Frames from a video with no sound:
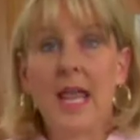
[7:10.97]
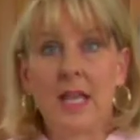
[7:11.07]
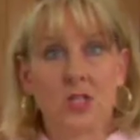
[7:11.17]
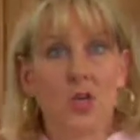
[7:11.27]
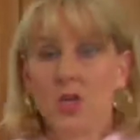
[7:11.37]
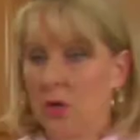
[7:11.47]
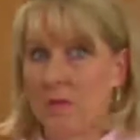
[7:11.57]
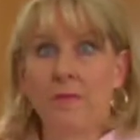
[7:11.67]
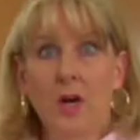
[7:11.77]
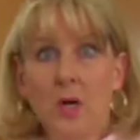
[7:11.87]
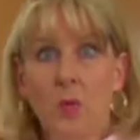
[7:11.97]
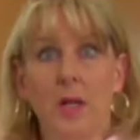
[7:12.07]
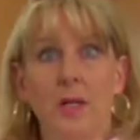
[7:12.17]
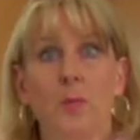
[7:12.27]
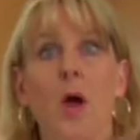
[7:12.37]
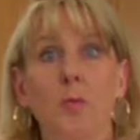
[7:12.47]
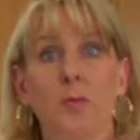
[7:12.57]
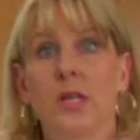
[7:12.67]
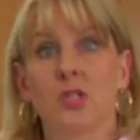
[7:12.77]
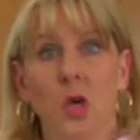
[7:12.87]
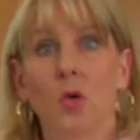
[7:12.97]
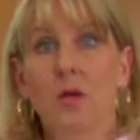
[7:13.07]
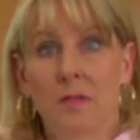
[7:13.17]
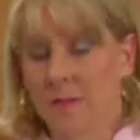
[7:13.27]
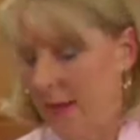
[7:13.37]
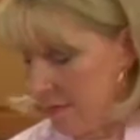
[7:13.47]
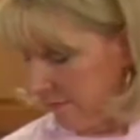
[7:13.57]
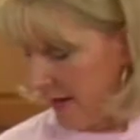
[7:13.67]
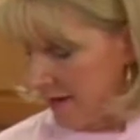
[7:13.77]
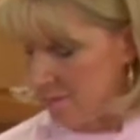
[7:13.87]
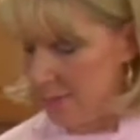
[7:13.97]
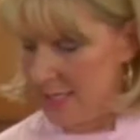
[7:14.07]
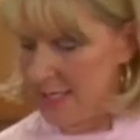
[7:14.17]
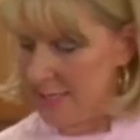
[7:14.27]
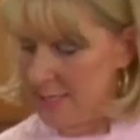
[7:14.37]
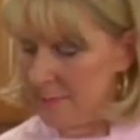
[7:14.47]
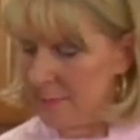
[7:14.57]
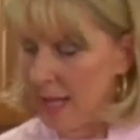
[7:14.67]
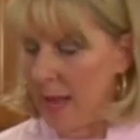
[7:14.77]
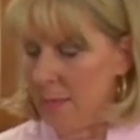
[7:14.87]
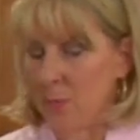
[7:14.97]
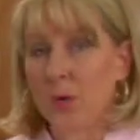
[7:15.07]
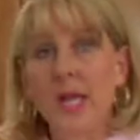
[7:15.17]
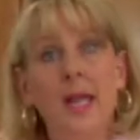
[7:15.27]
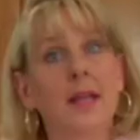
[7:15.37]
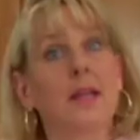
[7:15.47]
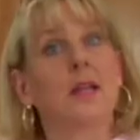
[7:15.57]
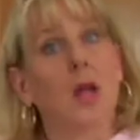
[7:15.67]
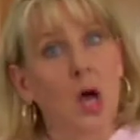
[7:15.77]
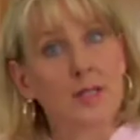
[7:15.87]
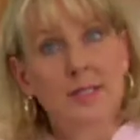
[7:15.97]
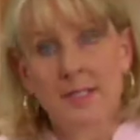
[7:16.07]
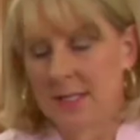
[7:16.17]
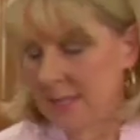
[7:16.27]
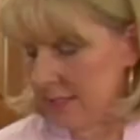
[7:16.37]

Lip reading: it's going to cook very quickly, probably a total of about 5 minutes. I'm preheating a nonstick